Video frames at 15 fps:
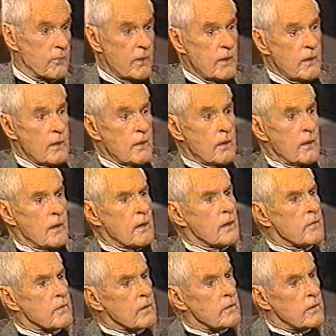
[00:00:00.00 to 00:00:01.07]
up
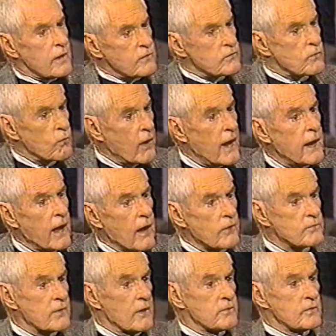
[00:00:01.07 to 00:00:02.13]
in the Nixon White
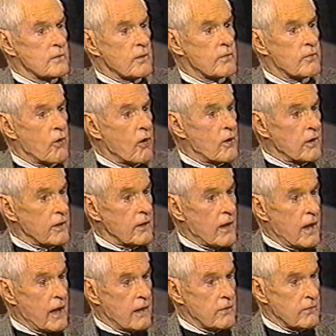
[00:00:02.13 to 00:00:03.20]
House as an
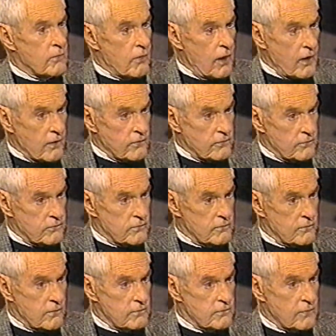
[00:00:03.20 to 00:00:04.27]
authority on
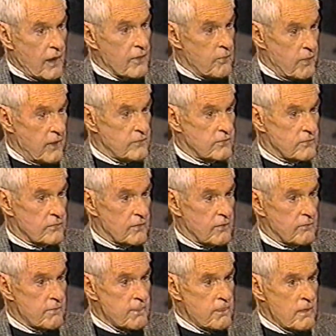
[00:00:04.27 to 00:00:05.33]
drugs on the basis
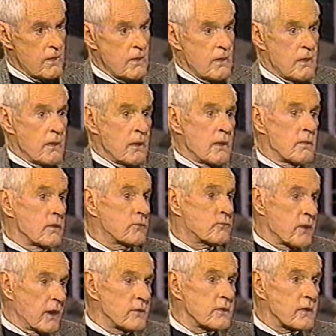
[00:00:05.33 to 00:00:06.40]
of this
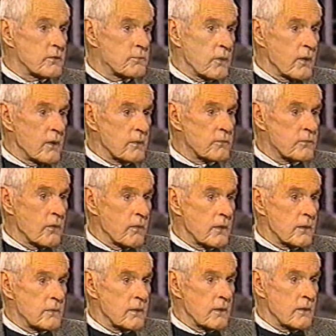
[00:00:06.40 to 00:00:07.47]
tragic experience. So
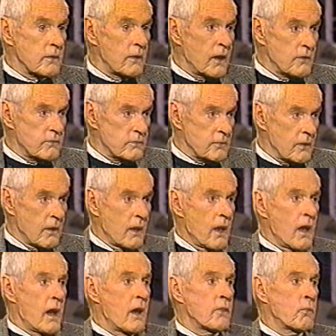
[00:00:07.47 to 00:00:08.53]
that, yes,
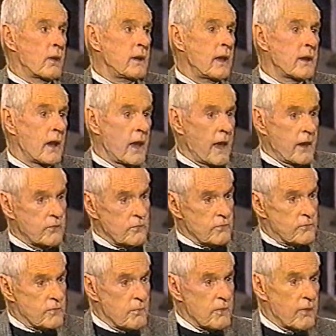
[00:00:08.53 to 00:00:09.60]
on the one hand, I had
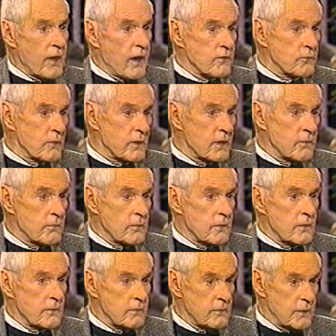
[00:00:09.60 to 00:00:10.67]
to sympathize with
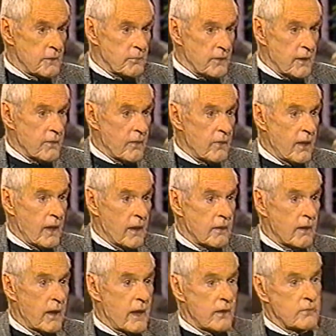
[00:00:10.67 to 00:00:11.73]
him deeply. On the other
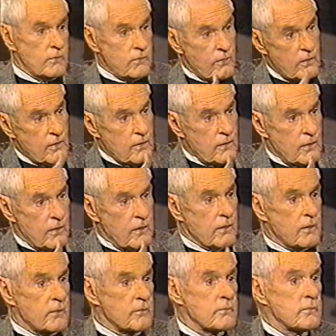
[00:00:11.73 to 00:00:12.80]
hand, I had to,
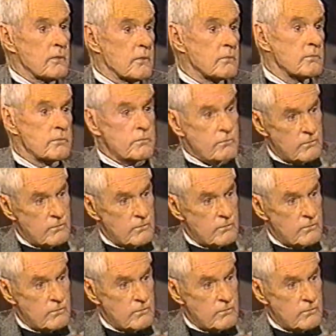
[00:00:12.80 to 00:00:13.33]
kind